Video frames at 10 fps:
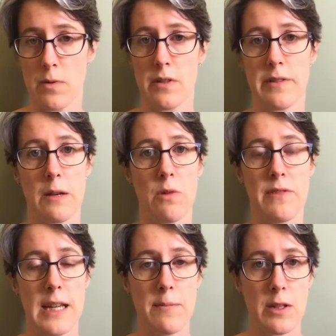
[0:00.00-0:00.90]
So we've
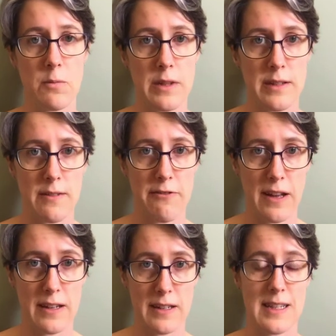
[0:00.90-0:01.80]
teamed up with this
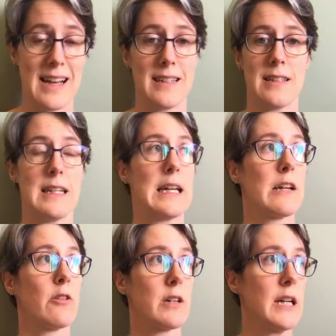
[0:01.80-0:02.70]
fantastic
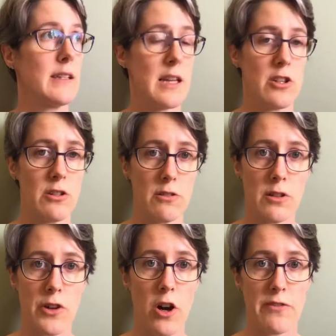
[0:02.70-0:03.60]
organisation called
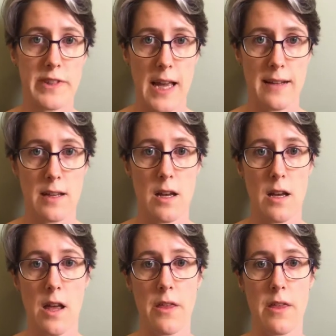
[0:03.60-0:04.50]
Offset Earth,